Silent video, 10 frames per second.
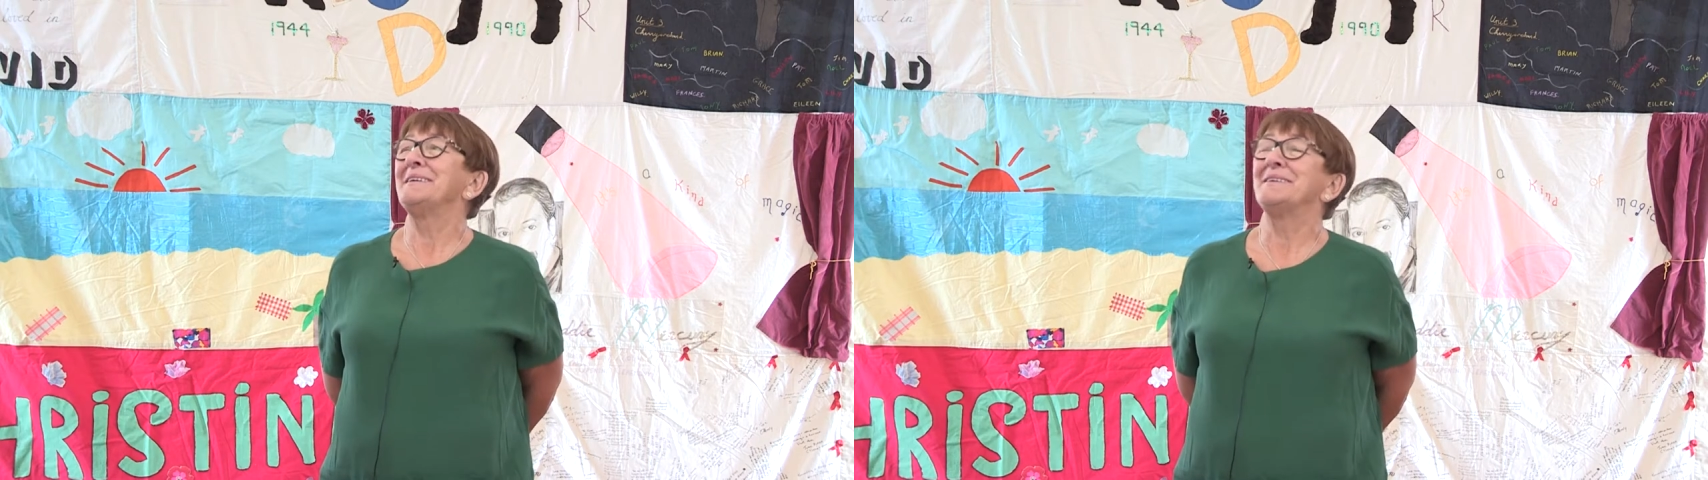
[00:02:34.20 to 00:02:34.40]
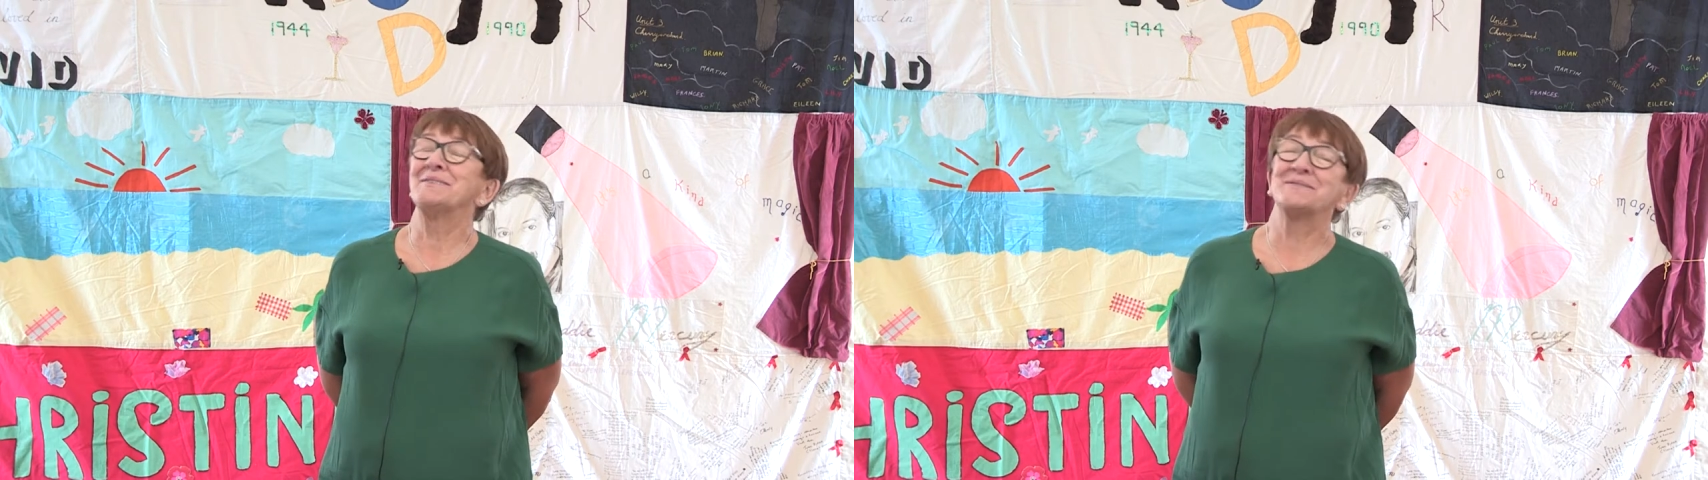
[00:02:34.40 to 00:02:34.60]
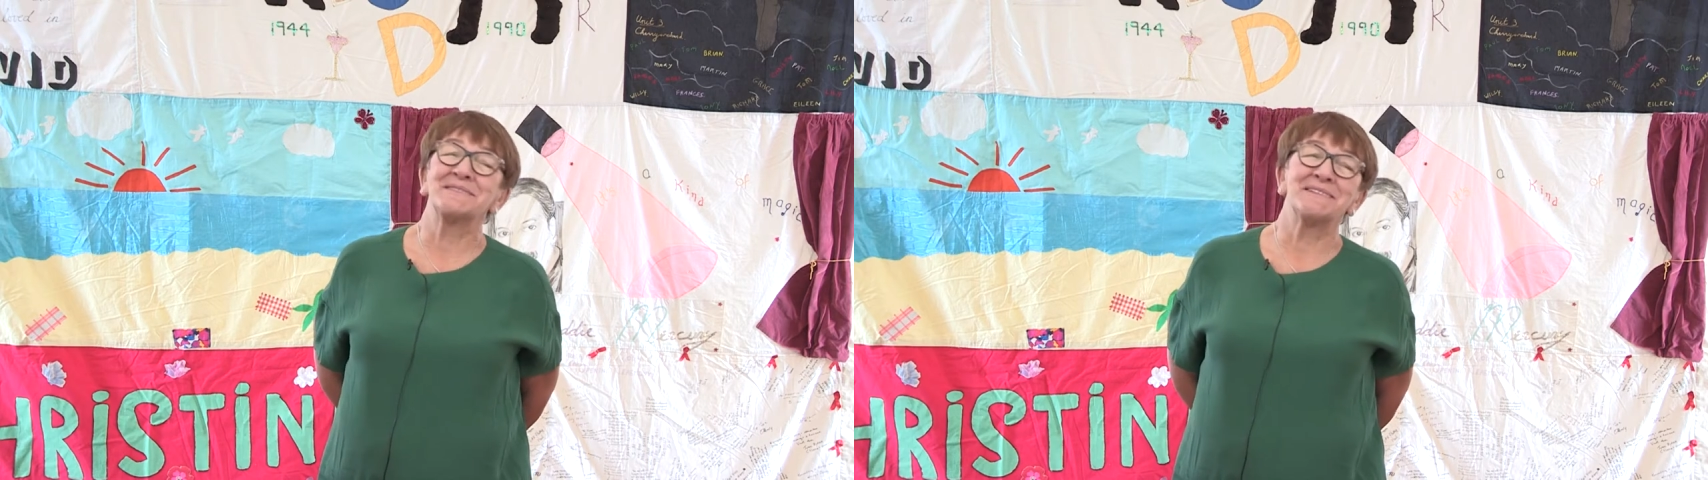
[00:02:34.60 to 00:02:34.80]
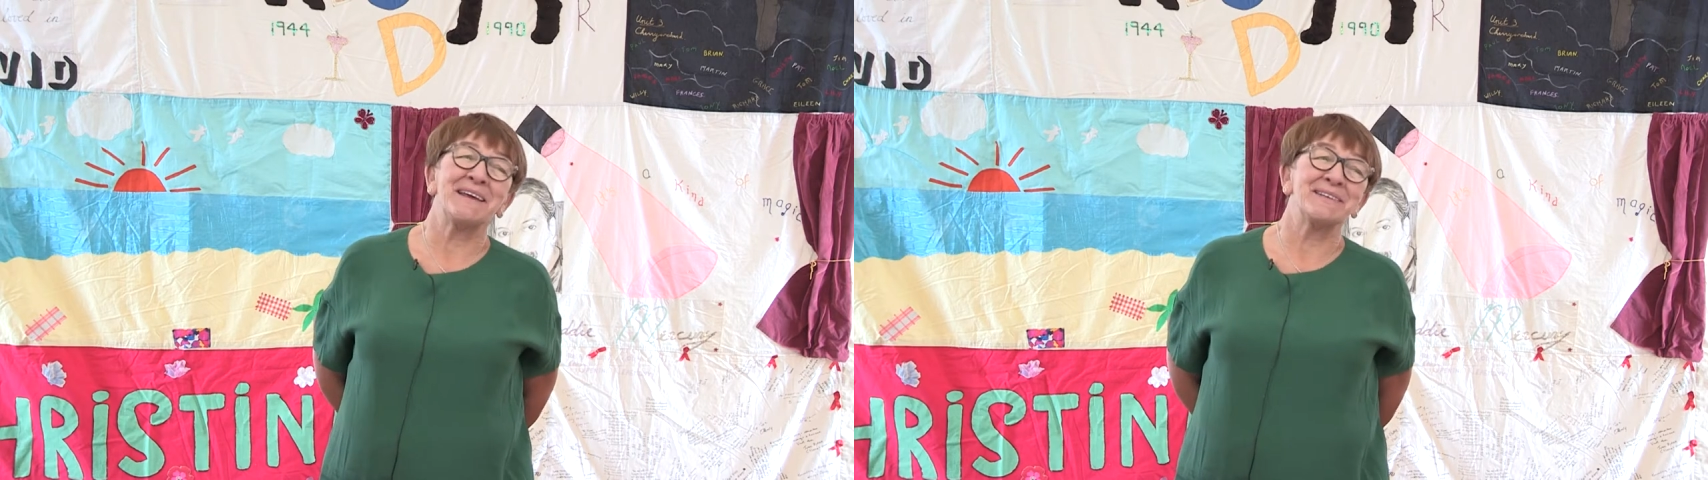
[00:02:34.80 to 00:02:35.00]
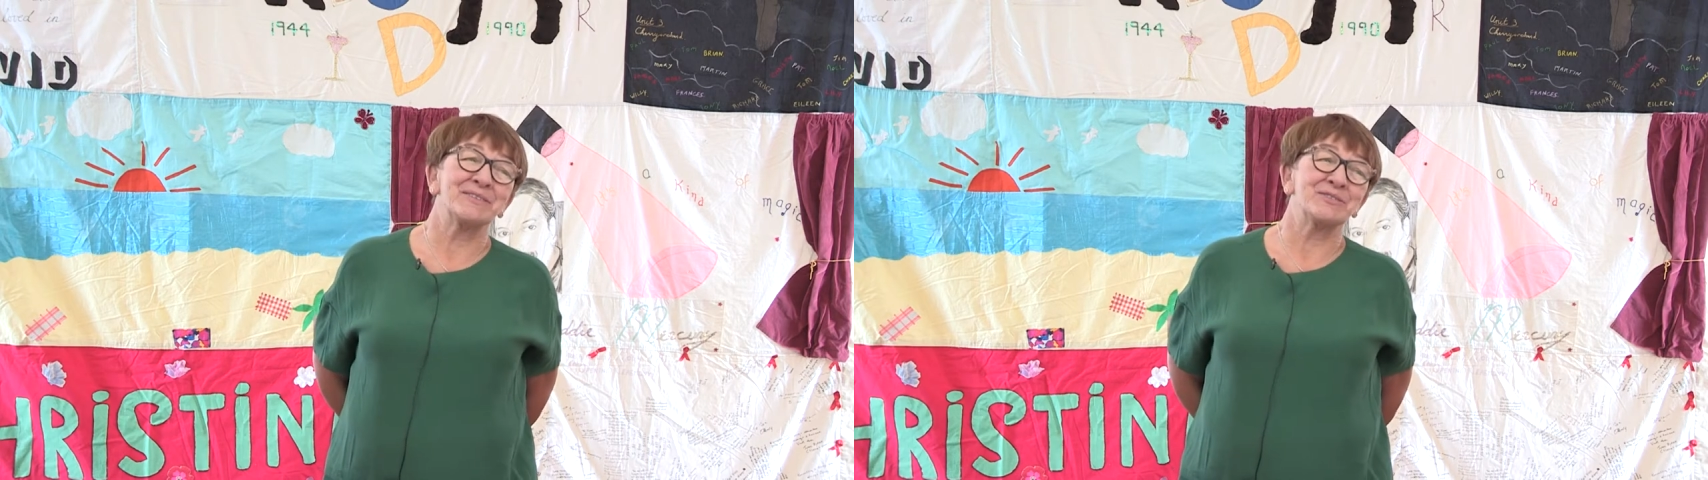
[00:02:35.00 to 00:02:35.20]
used to
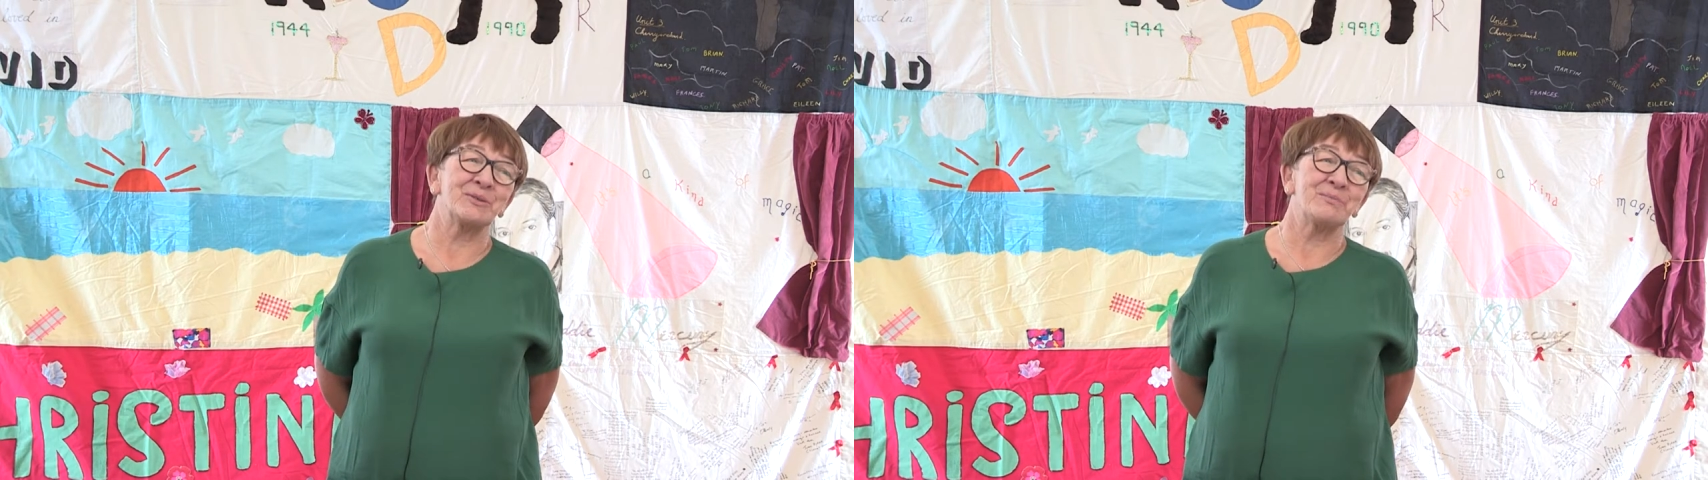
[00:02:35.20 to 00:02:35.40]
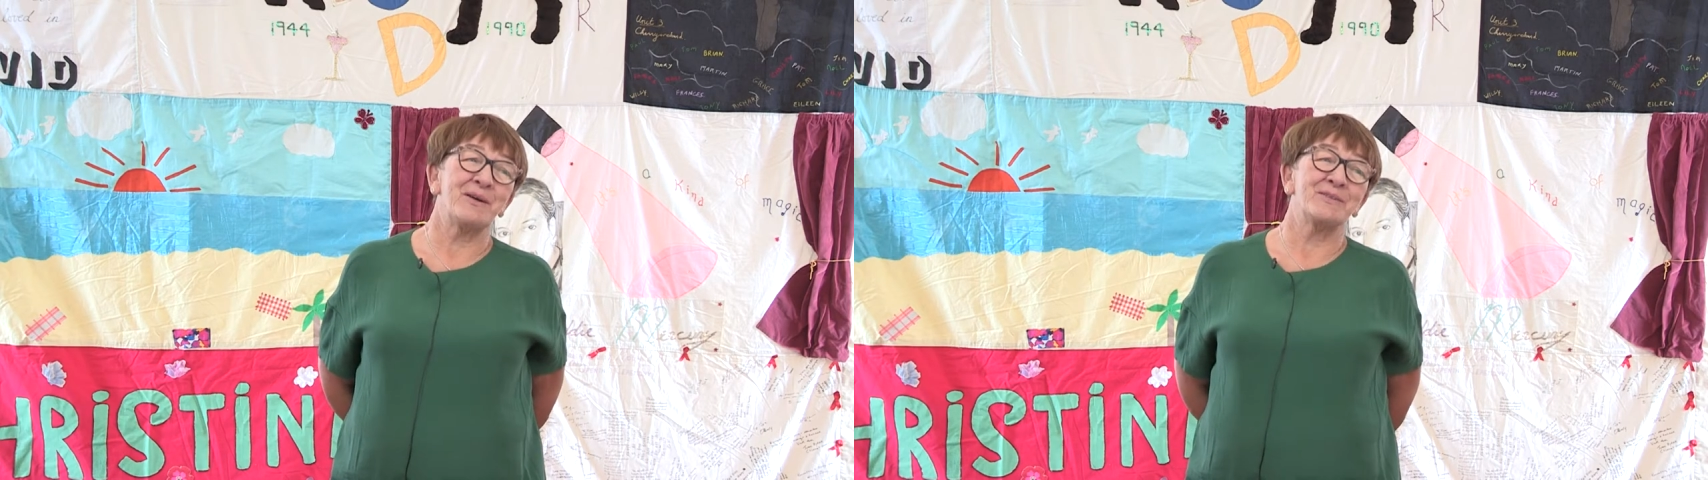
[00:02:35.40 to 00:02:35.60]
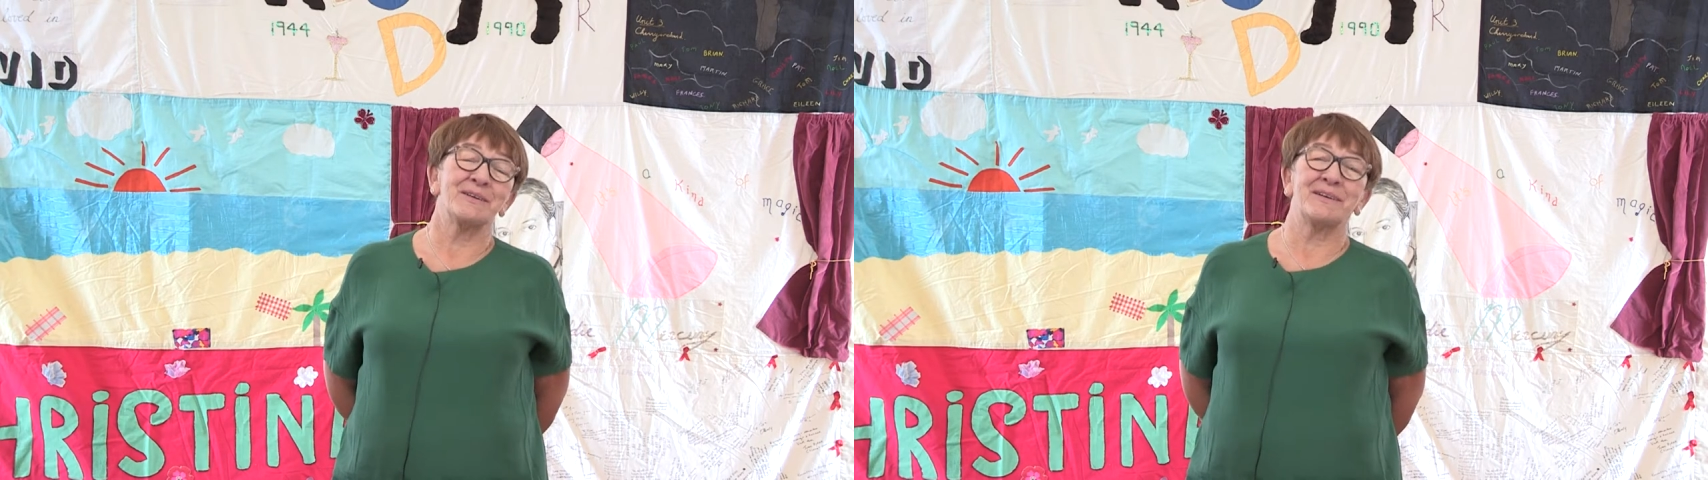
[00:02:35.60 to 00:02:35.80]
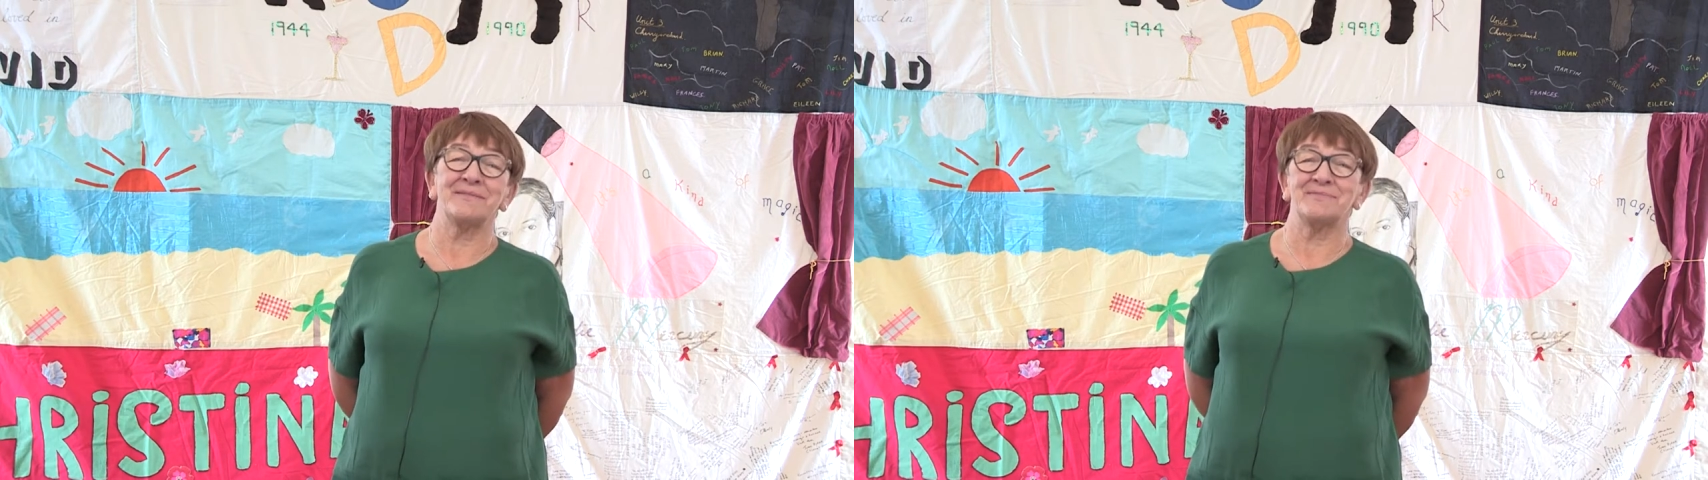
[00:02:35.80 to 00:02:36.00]
take the sup out of